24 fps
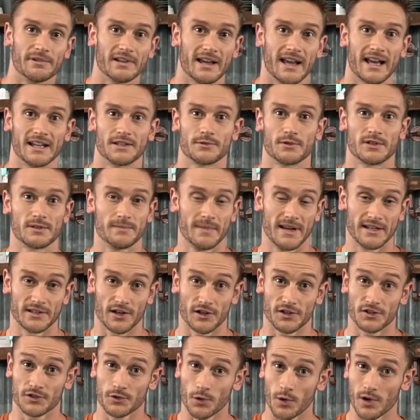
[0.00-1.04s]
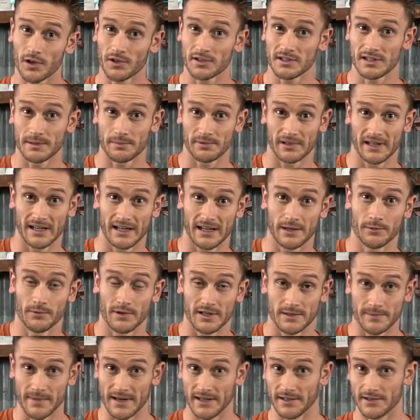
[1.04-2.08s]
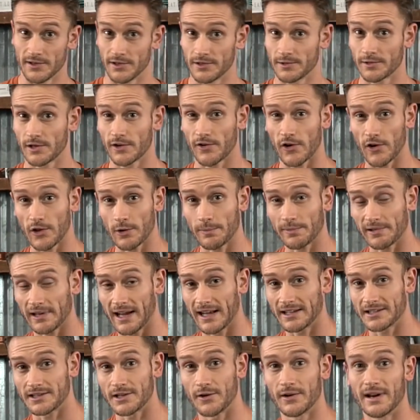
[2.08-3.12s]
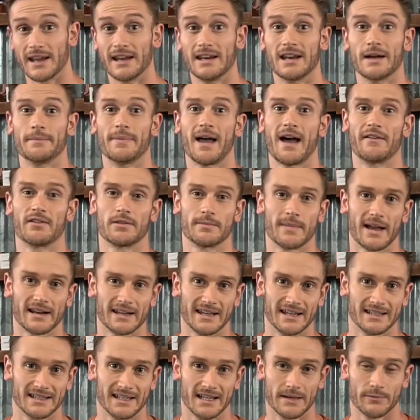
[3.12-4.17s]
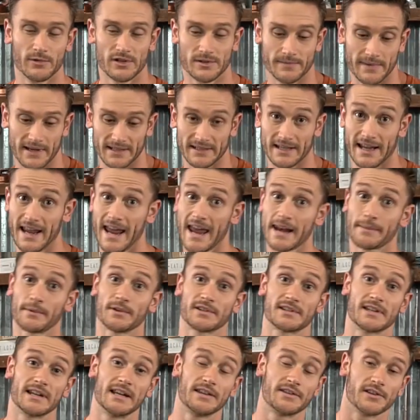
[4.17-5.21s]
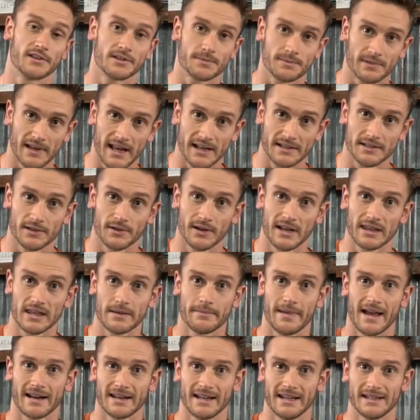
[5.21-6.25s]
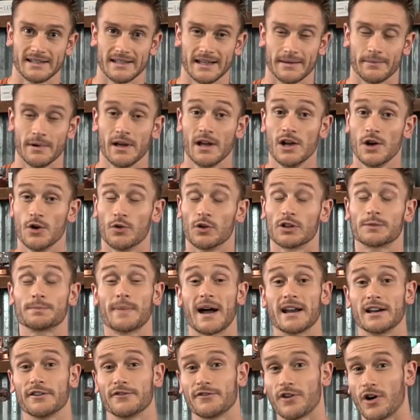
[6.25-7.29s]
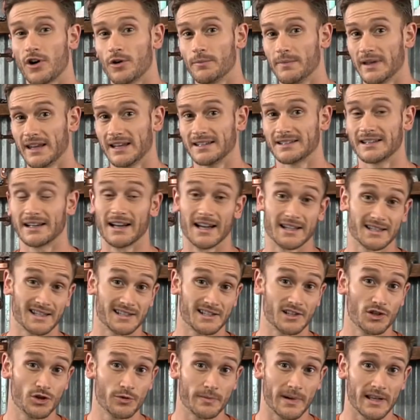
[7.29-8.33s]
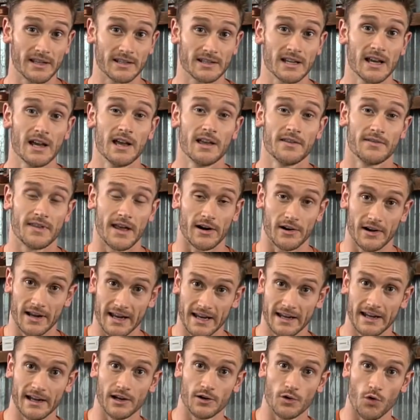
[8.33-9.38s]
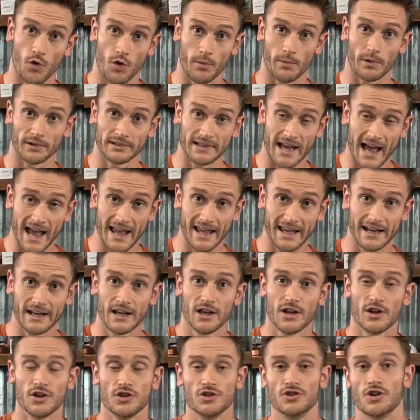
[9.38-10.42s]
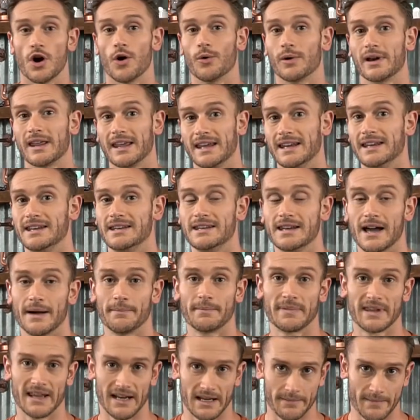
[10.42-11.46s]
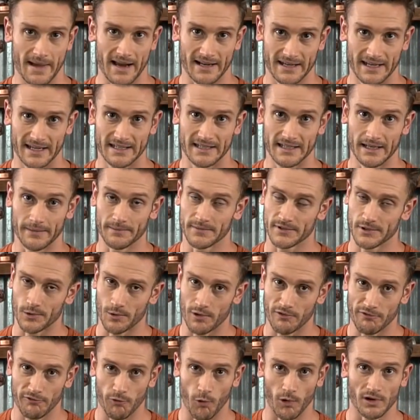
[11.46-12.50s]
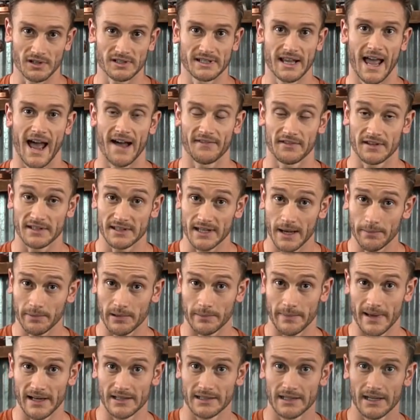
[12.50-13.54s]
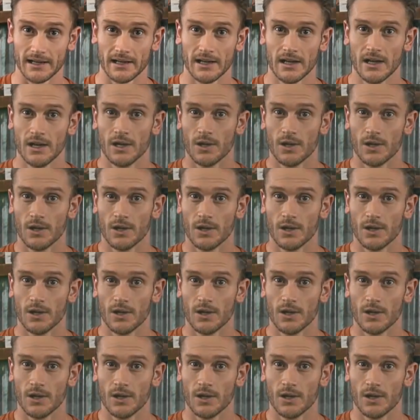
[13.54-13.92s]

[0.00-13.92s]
plants, which means our soil is depleted, which means those curler plants don't end up having magnesium, which means the animals that eat those plants don't get the magnesium, which by default means that us as humans that are eating a normal diet don't end up getting magnesium. So we're forced to have to supplement it.